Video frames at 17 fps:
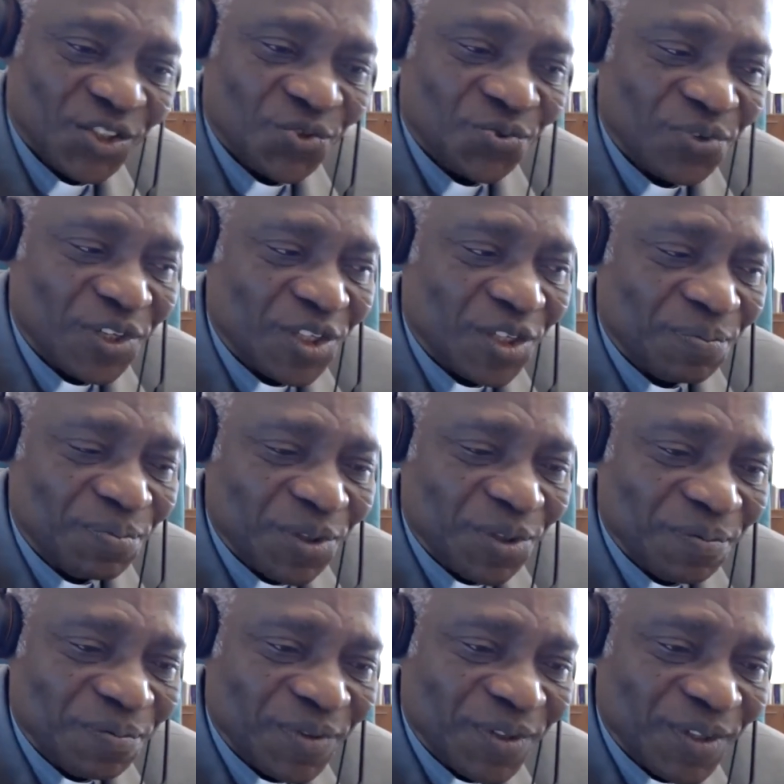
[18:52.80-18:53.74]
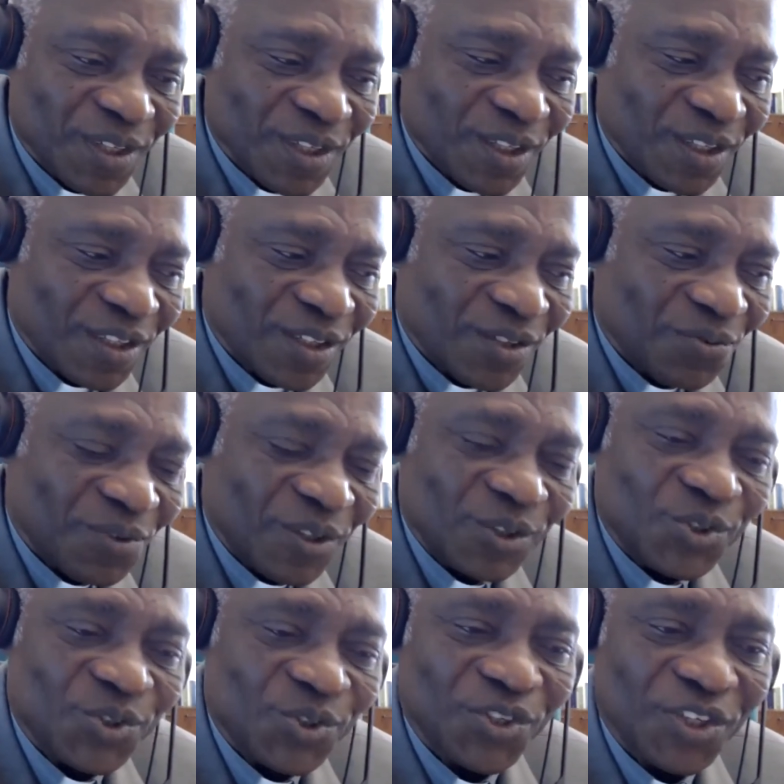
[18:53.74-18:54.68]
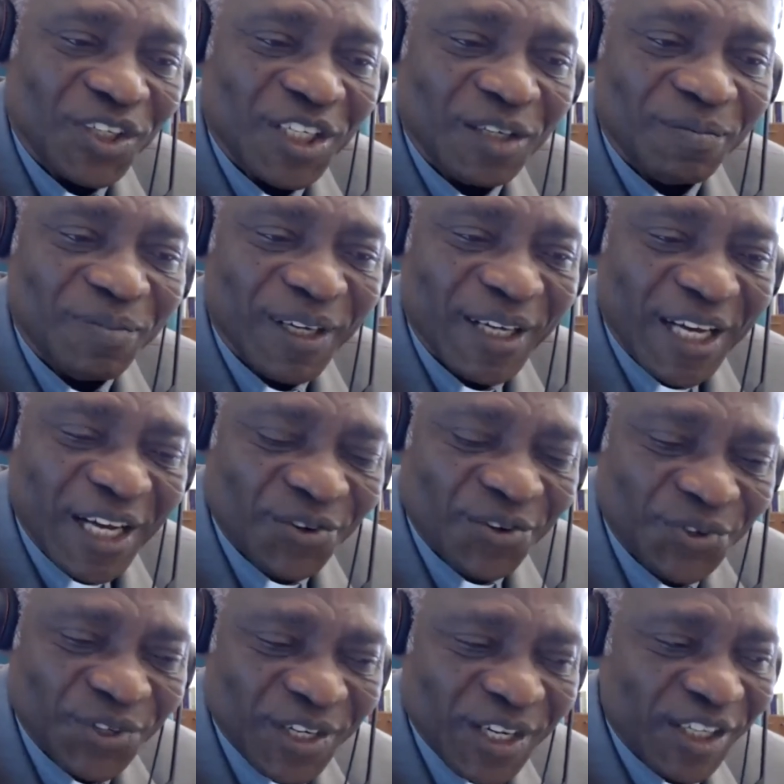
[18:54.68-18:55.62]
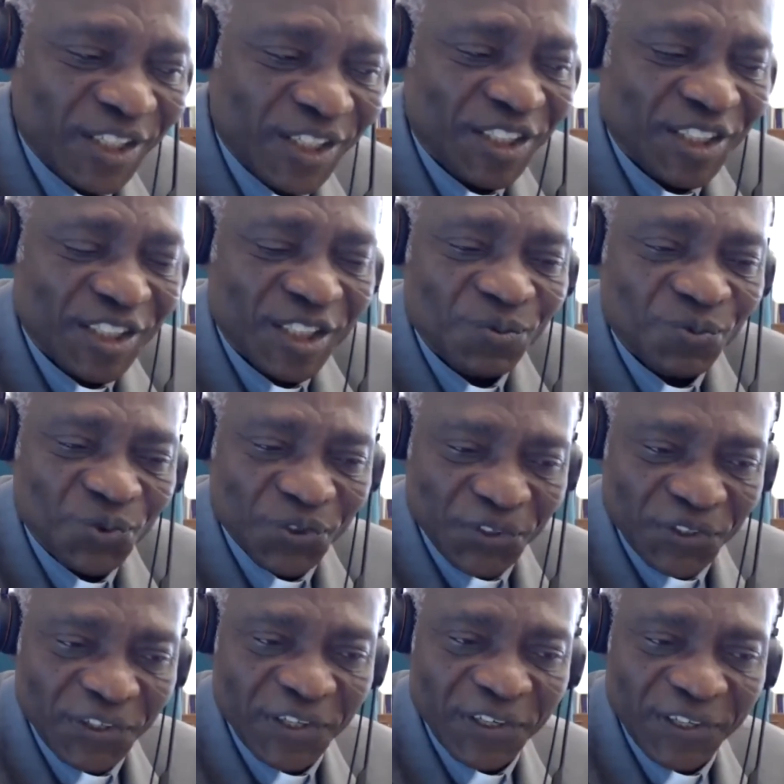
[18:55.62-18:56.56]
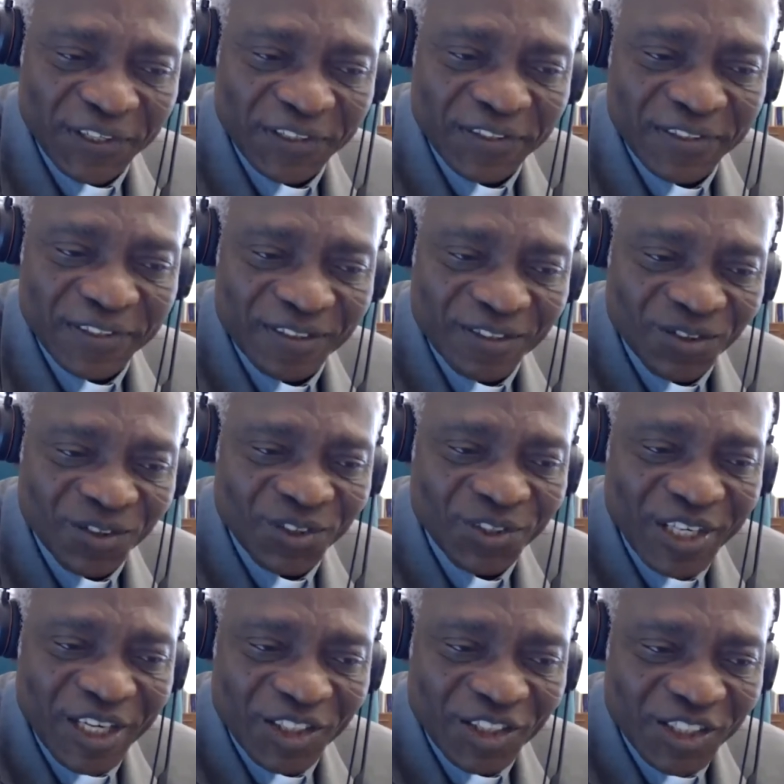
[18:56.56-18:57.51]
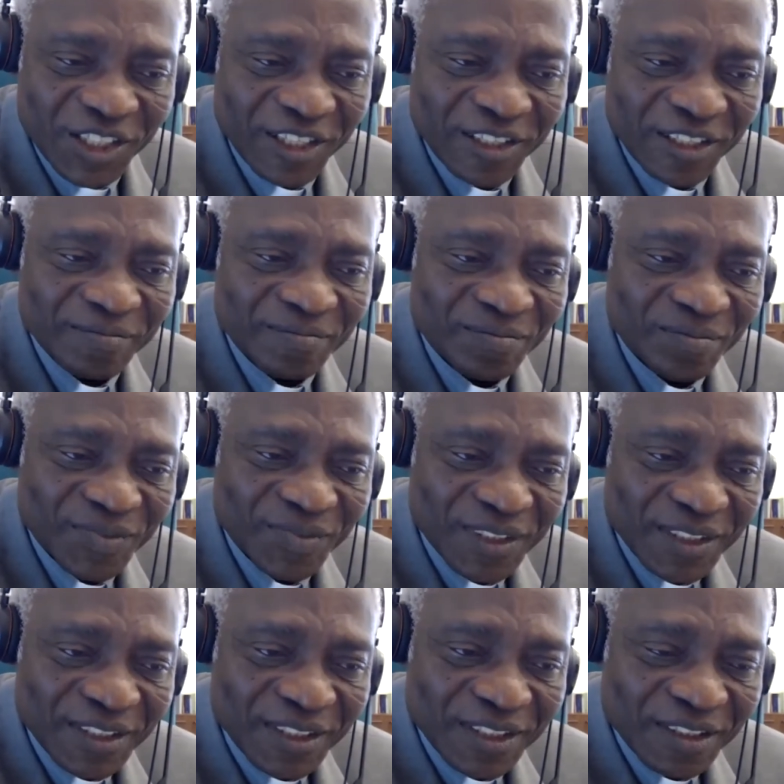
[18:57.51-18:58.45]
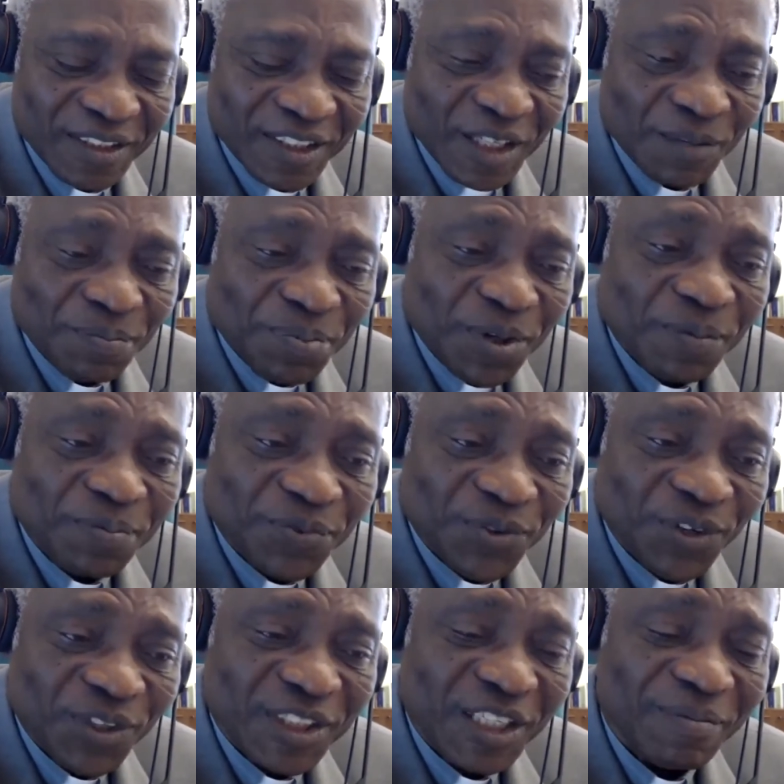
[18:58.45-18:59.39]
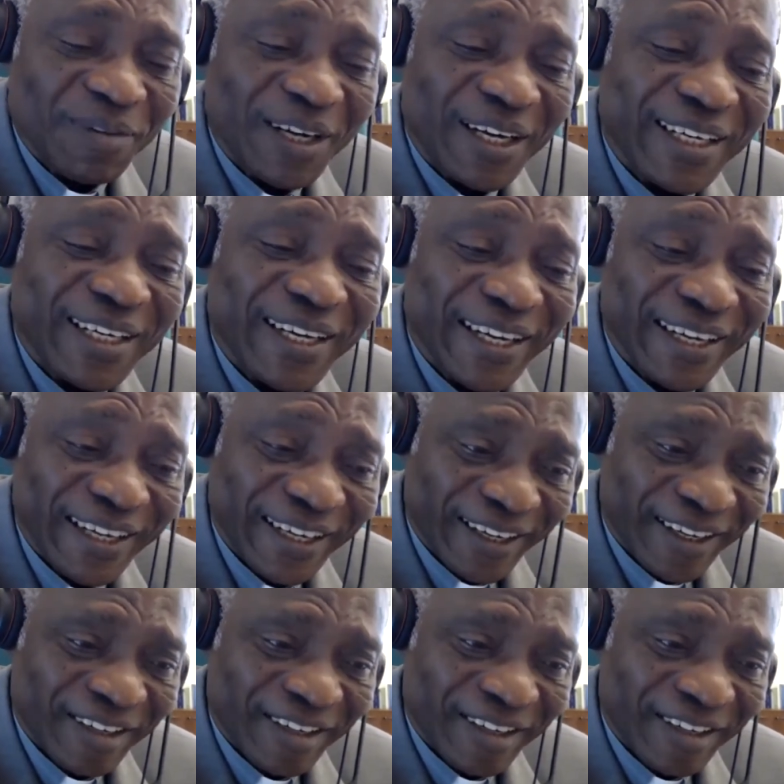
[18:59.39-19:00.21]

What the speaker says: when the Pope wants to talk about our relationship with the earth or nature, the Pope talks about care.